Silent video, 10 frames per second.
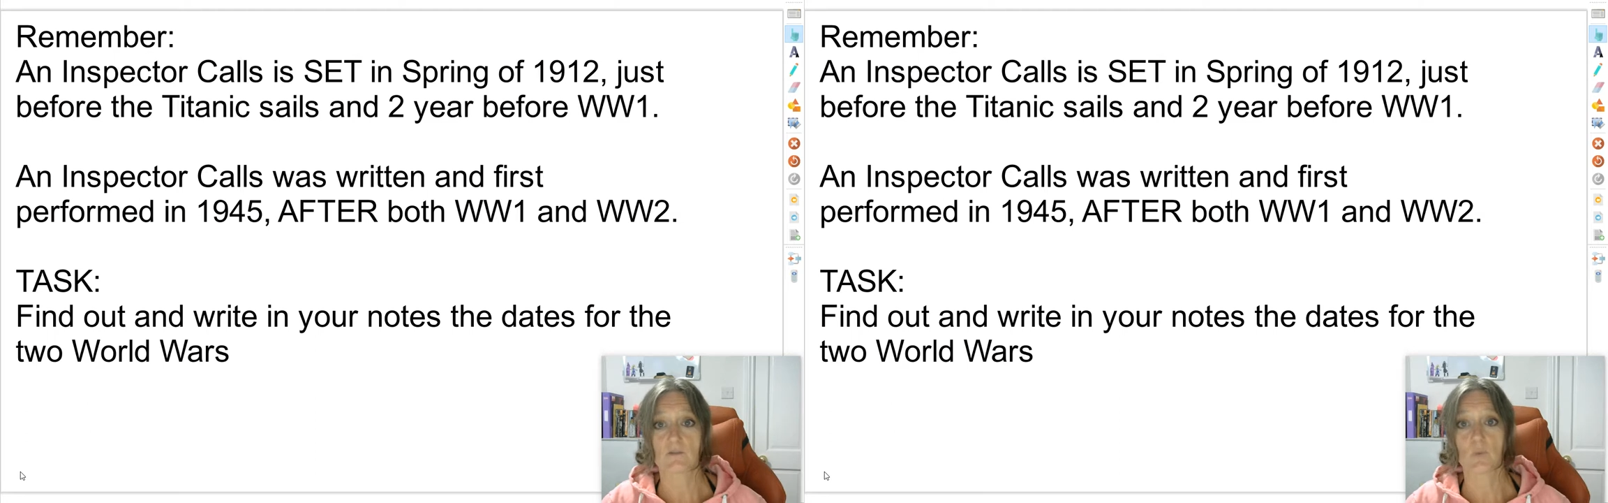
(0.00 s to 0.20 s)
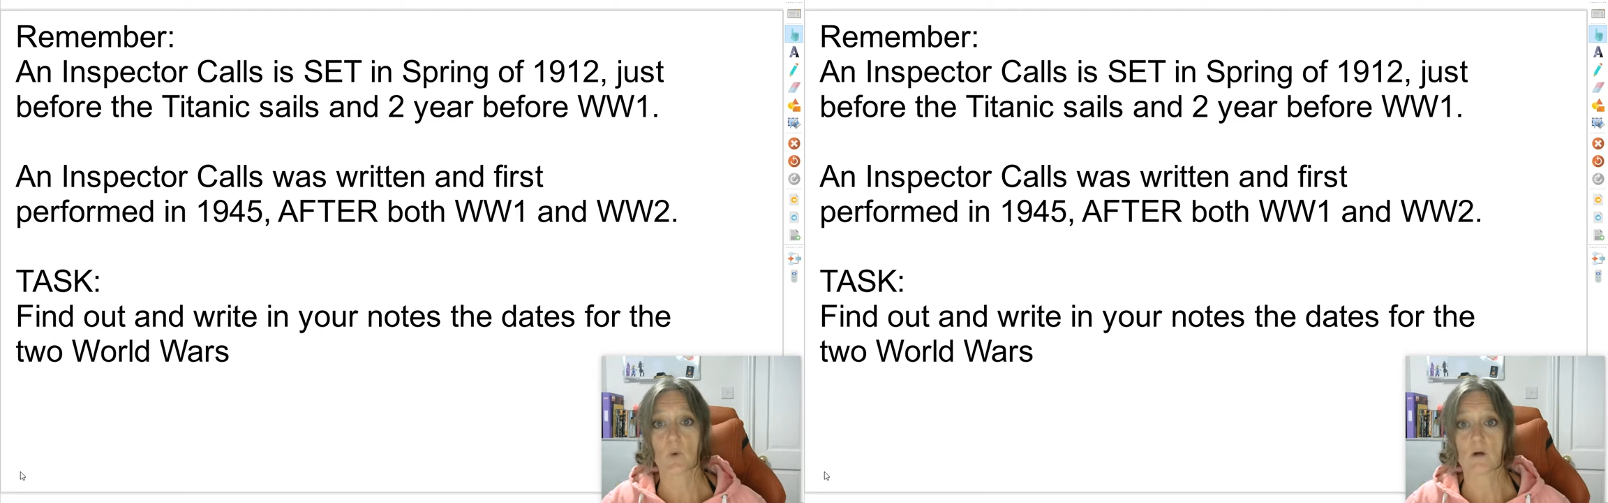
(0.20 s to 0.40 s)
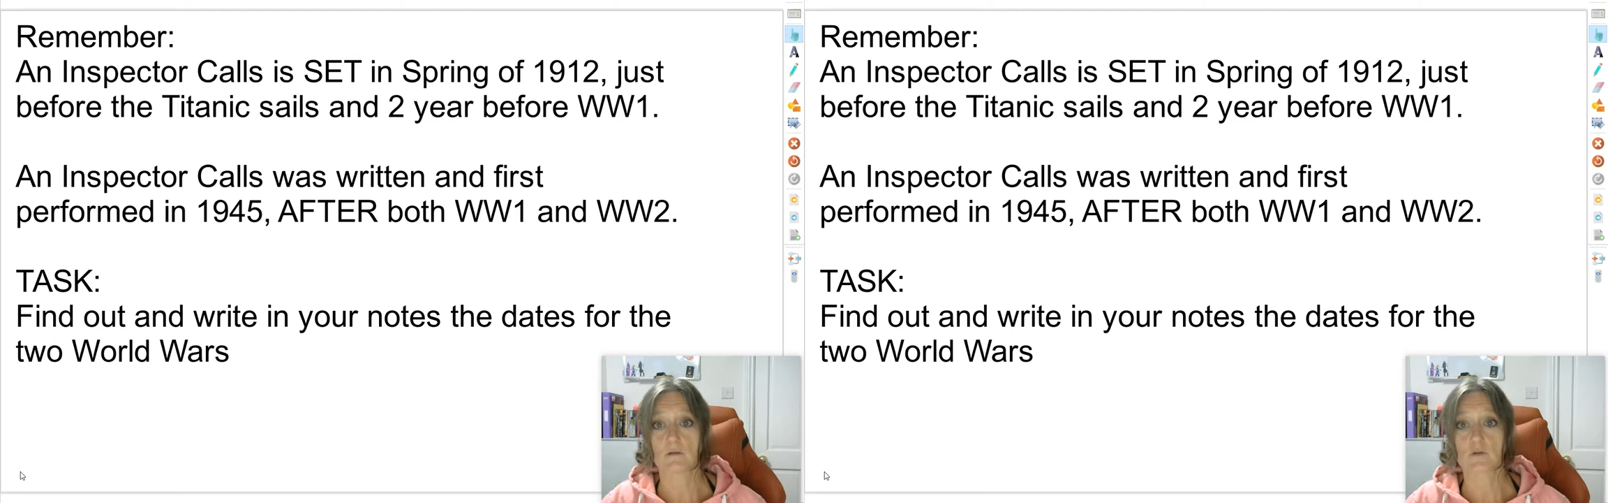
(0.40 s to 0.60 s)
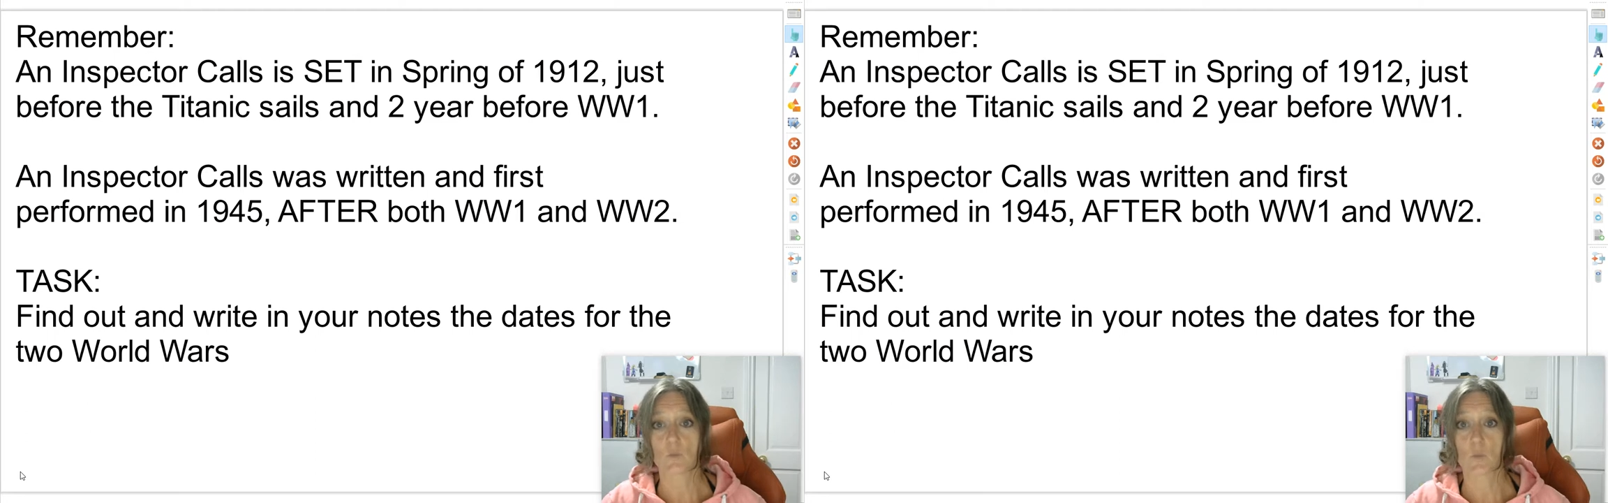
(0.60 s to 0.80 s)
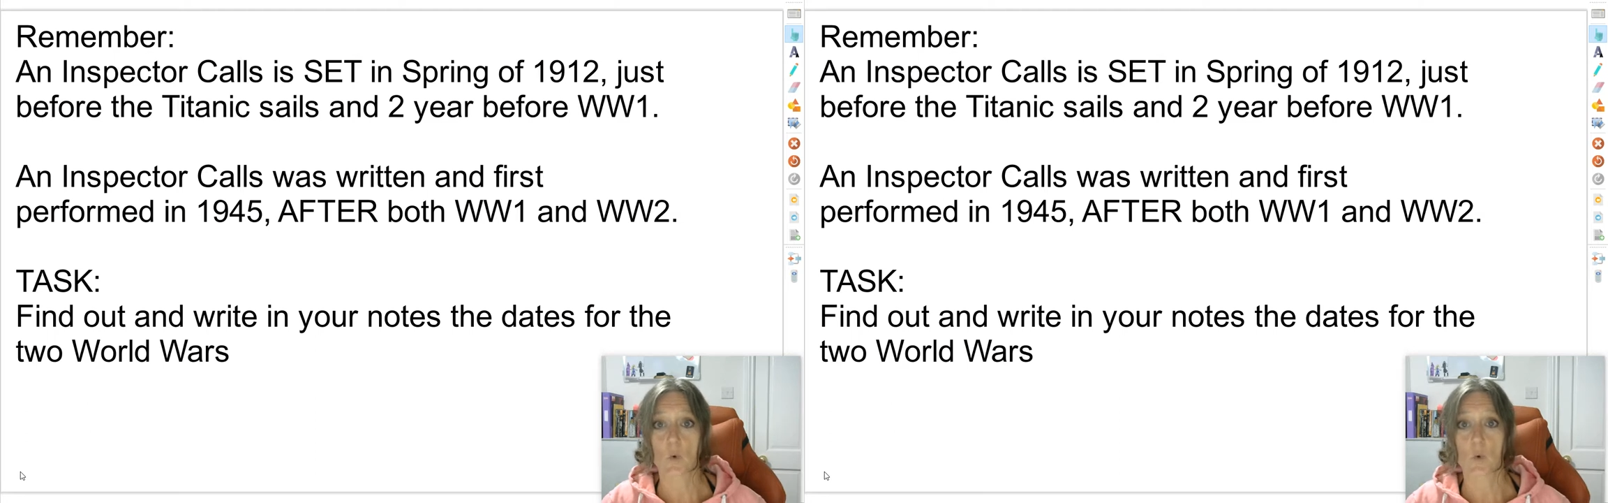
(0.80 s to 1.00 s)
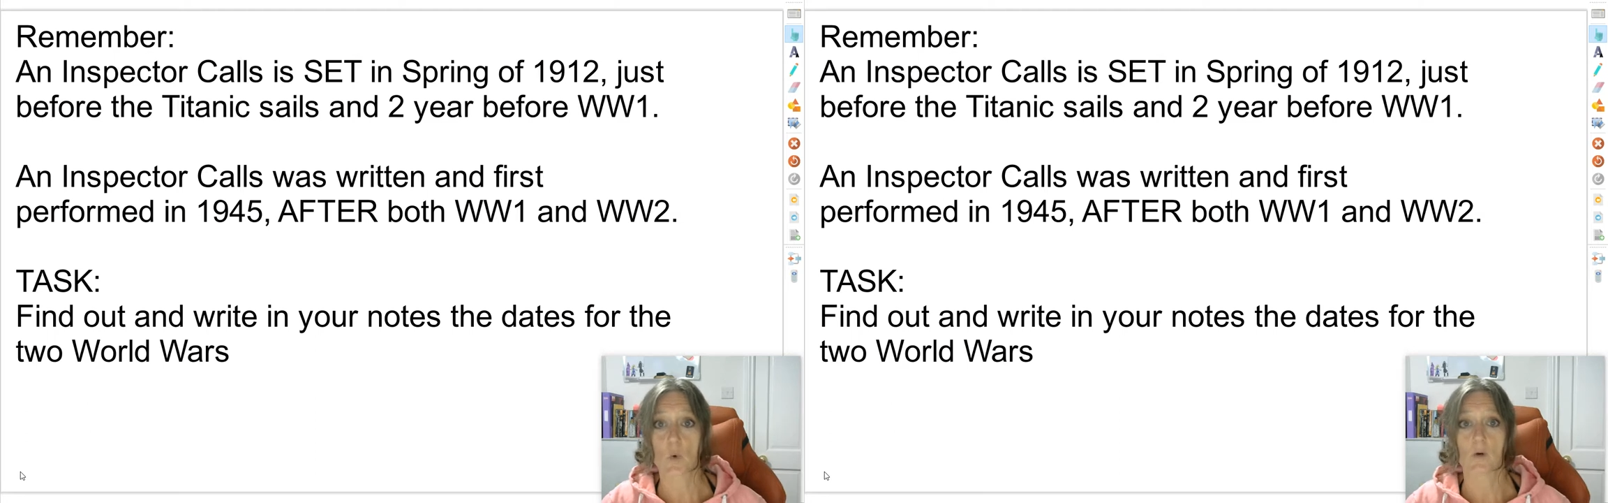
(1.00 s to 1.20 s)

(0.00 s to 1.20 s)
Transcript: of World War